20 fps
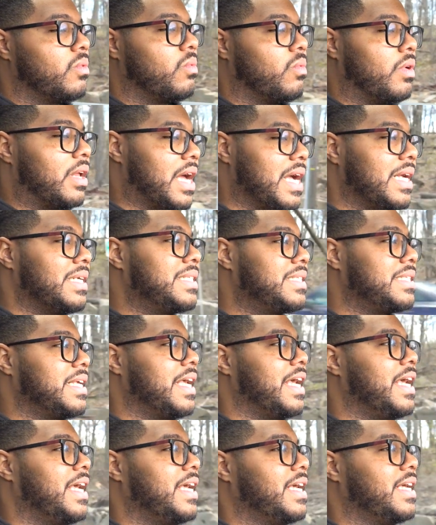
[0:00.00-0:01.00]
when I
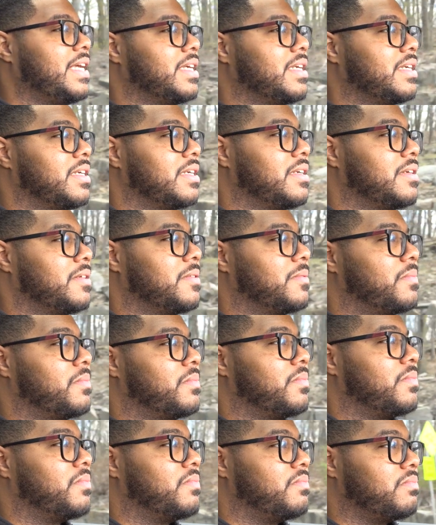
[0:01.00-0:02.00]
say
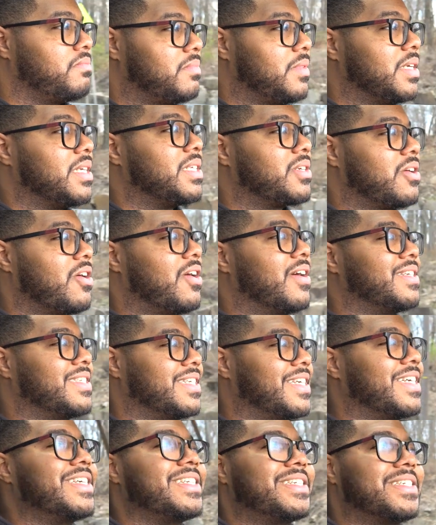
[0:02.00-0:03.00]
this car's
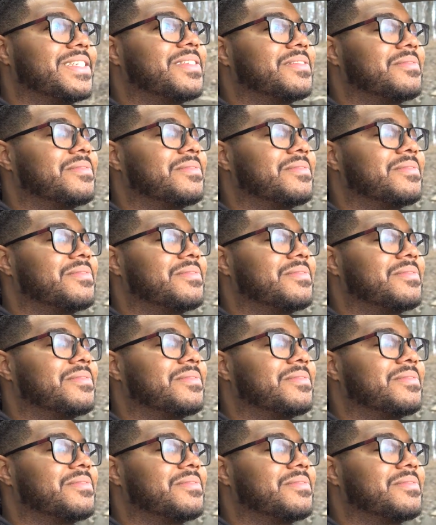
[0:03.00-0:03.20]
it,